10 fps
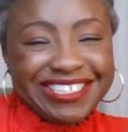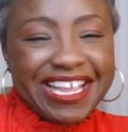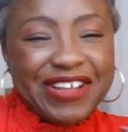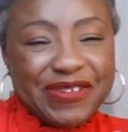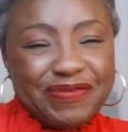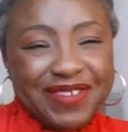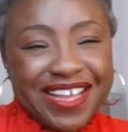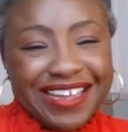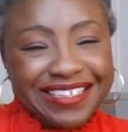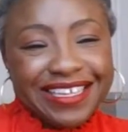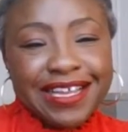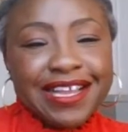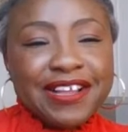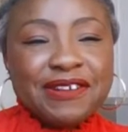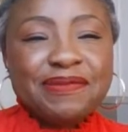I hope not.
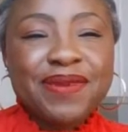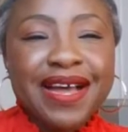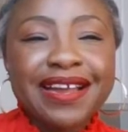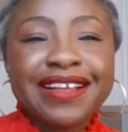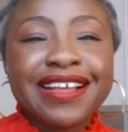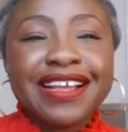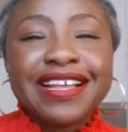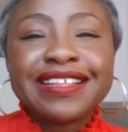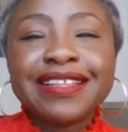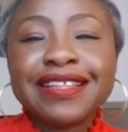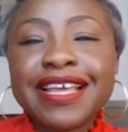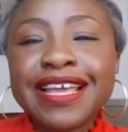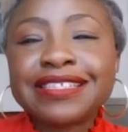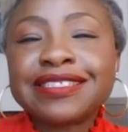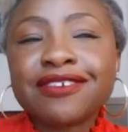But
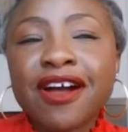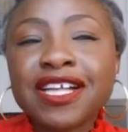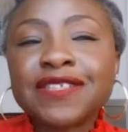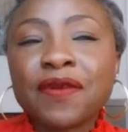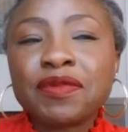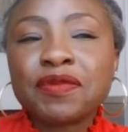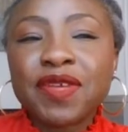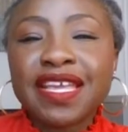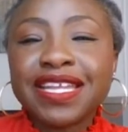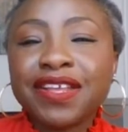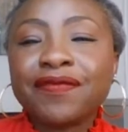it starts from the beginning.